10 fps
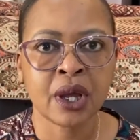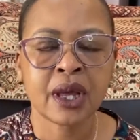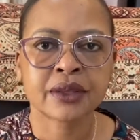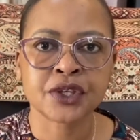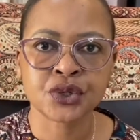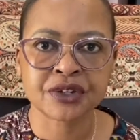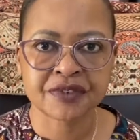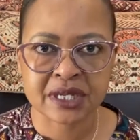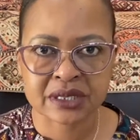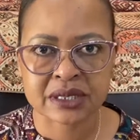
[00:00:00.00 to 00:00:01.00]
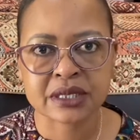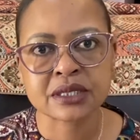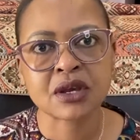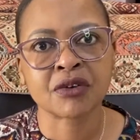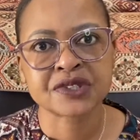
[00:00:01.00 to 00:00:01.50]
the universities
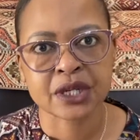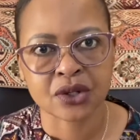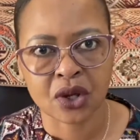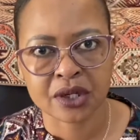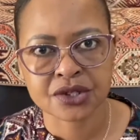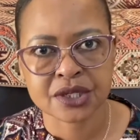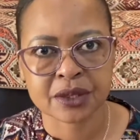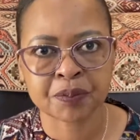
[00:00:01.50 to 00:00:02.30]
of technology